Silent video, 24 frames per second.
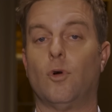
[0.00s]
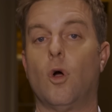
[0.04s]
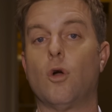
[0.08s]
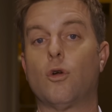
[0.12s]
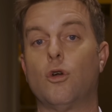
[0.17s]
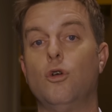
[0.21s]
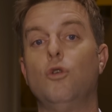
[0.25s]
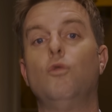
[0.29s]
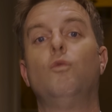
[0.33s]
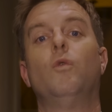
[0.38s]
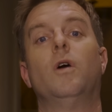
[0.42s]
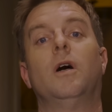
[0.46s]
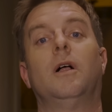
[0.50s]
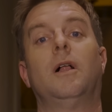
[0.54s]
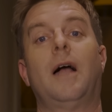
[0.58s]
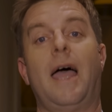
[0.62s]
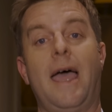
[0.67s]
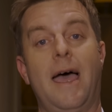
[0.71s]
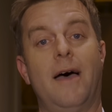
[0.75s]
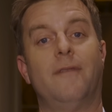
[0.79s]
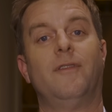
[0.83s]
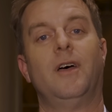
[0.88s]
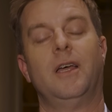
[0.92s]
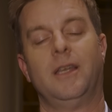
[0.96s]
Roku will
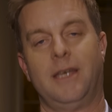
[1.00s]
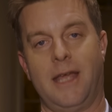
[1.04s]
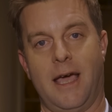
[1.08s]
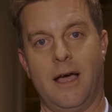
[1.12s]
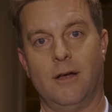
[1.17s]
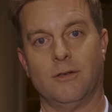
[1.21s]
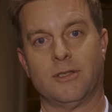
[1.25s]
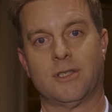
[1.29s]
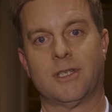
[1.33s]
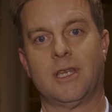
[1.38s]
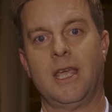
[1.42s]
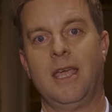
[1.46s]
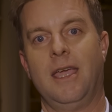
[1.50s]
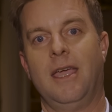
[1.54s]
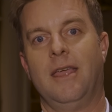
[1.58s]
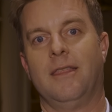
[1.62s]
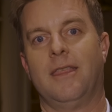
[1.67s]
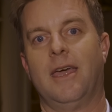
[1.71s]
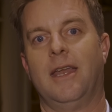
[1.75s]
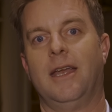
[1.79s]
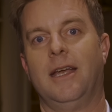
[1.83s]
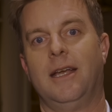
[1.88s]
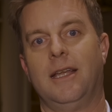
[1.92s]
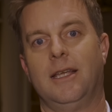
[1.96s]
have announced
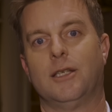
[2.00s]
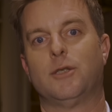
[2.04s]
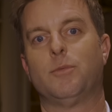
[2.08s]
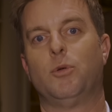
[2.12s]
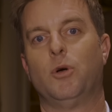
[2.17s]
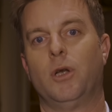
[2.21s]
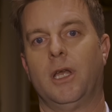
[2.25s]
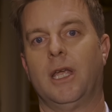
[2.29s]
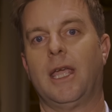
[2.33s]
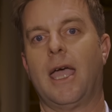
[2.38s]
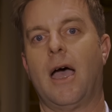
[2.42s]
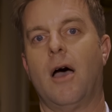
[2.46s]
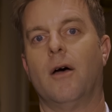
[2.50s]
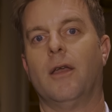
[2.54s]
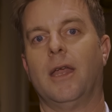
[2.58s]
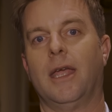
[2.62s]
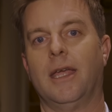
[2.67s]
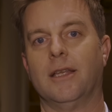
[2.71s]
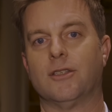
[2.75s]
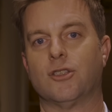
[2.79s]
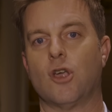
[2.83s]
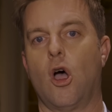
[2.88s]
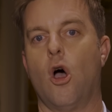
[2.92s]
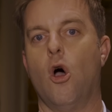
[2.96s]
that it is putting out
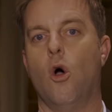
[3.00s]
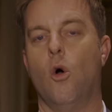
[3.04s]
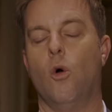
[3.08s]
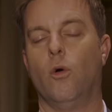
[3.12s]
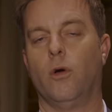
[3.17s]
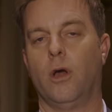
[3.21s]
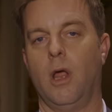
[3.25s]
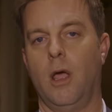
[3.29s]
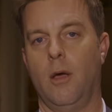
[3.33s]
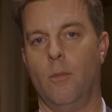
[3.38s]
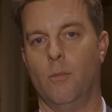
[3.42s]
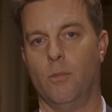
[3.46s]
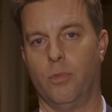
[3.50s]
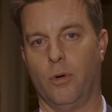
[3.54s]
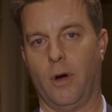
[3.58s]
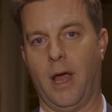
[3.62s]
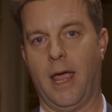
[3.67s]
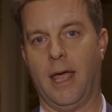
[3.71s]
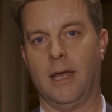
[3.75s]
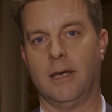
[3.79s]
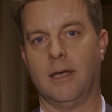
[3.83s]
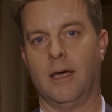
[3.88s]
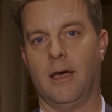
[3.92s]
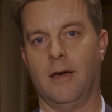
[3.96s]
its own
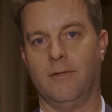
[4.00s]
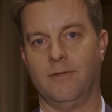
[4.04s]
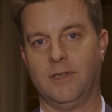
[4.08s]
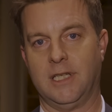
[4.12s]
brand of